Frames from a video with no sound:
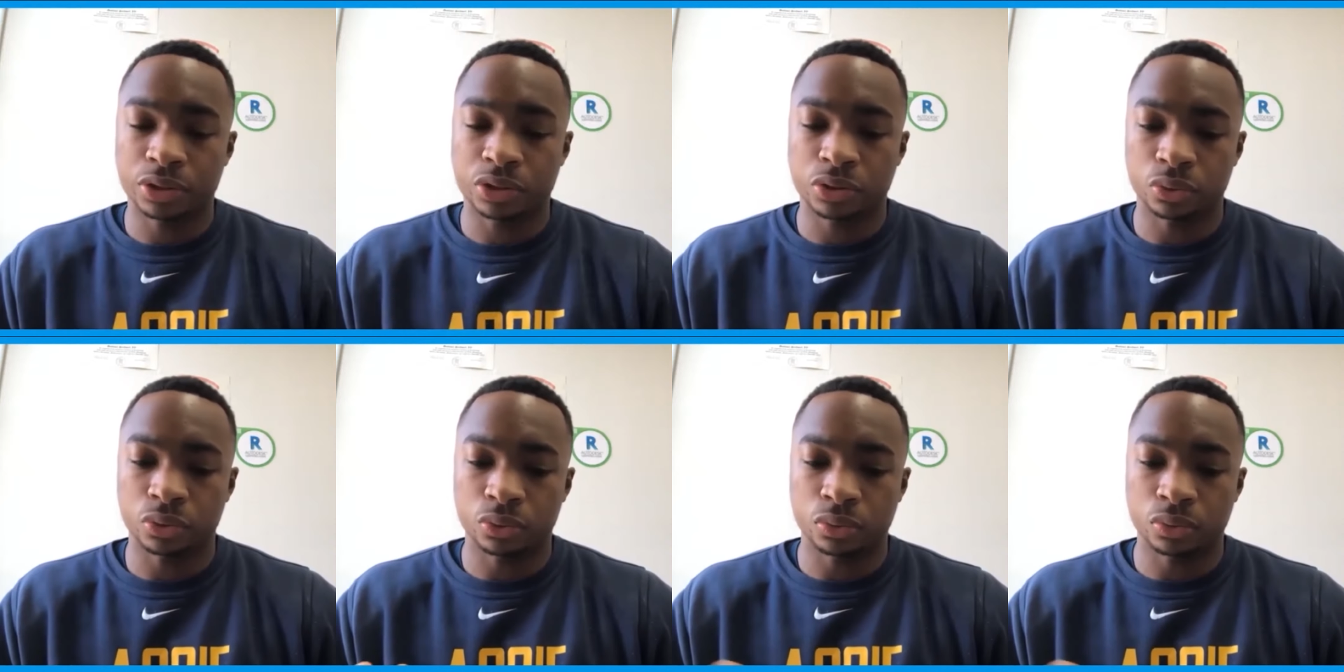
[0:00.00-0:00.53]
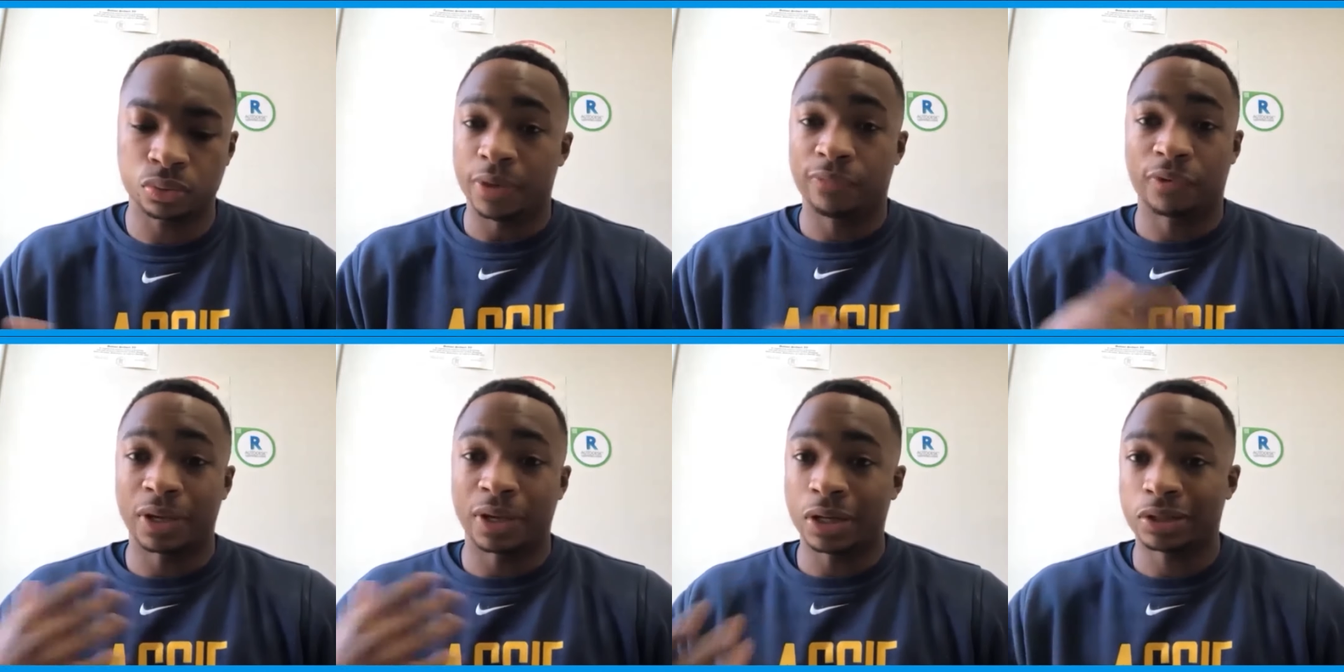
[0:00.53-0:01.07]
to be
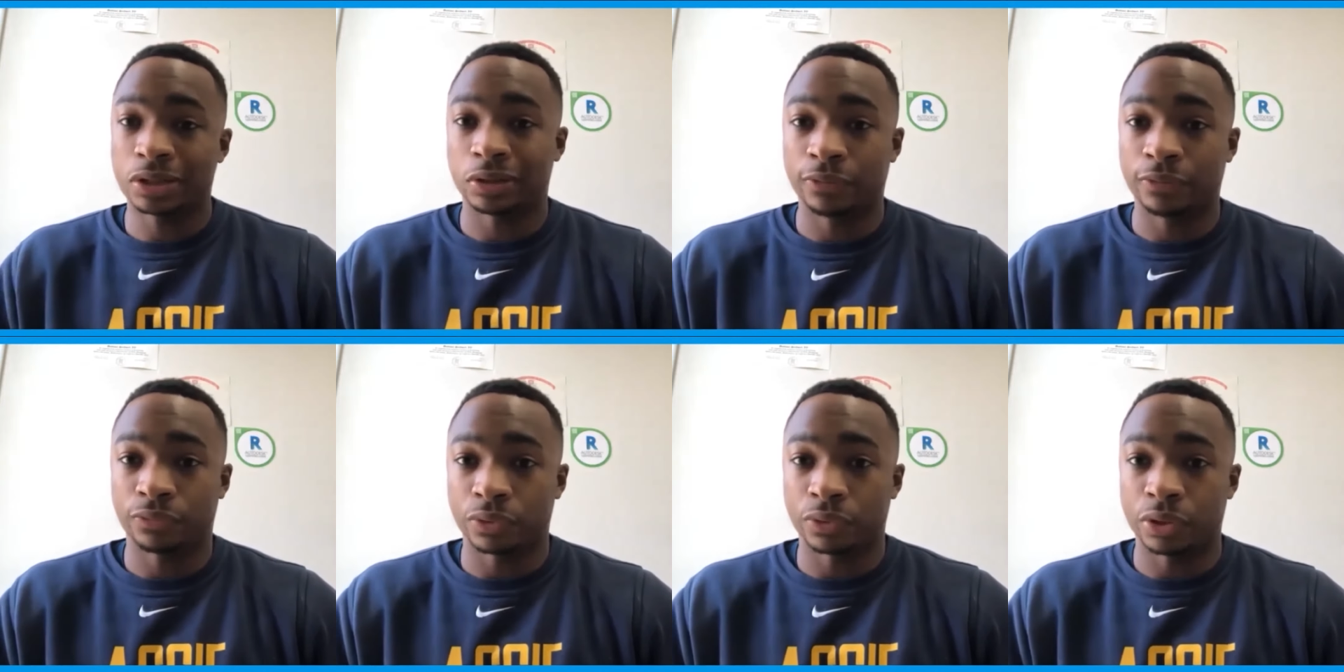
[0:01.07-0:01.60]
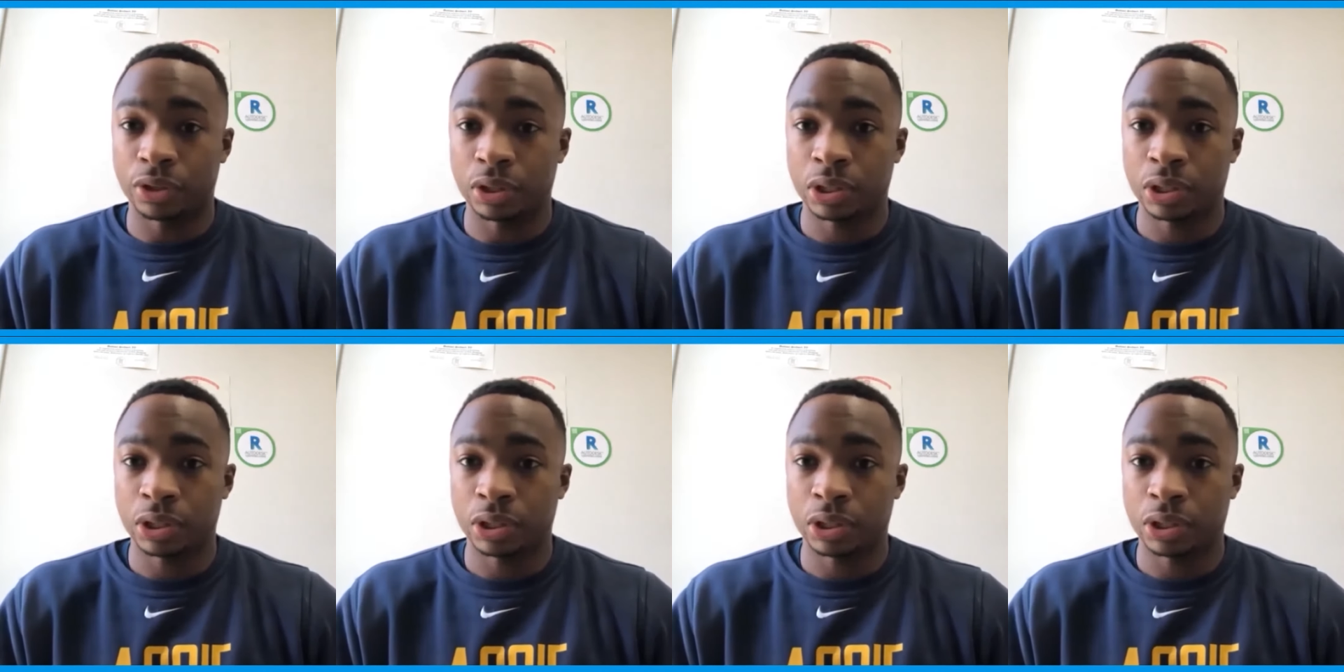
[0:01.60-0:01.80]
financially free.